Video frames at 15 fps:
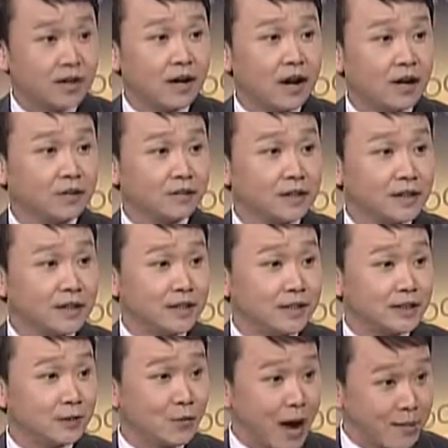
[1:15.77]
on the
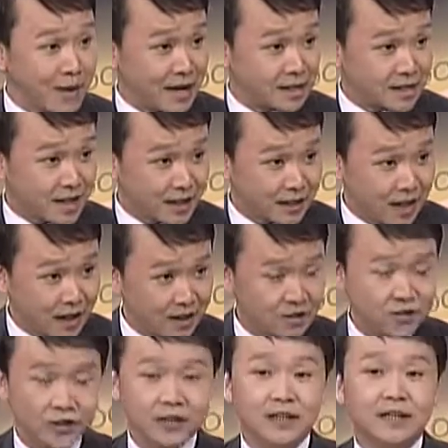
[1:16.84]
WiMAX
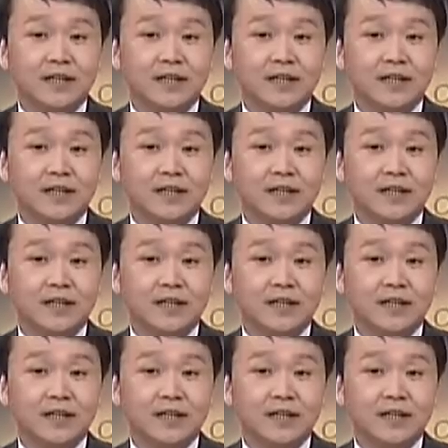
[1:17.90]
technology.